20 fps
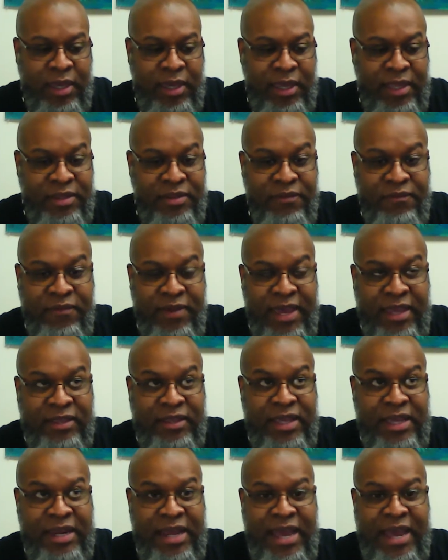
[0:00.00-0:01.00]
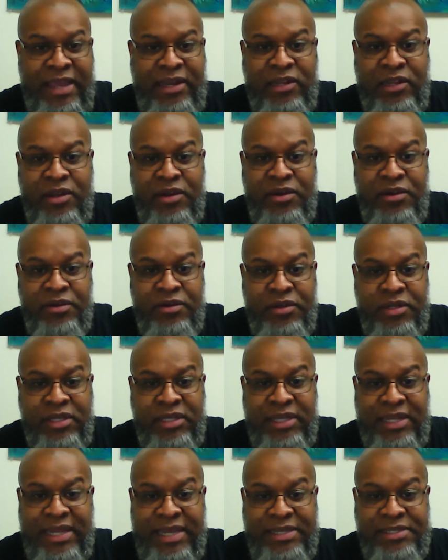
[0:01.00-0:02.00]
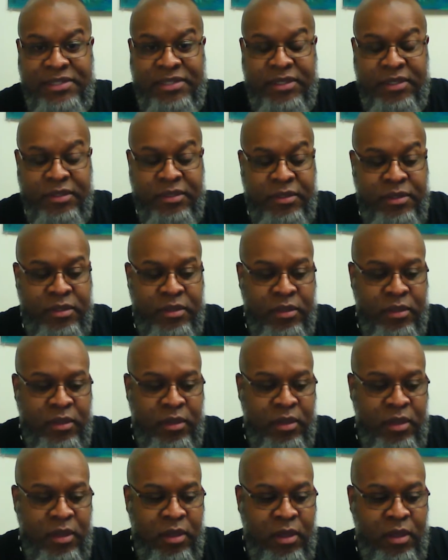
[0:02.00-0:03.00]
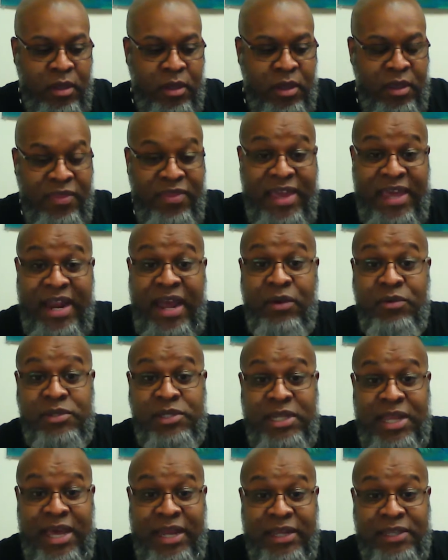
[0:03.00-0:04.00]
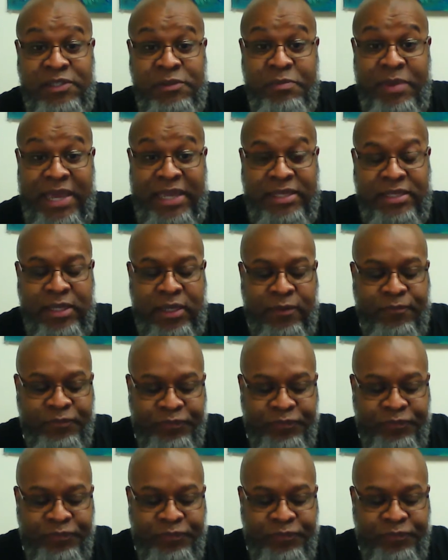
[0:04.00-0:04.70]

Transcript: in the fact that I learned a lesson that I was not expecting.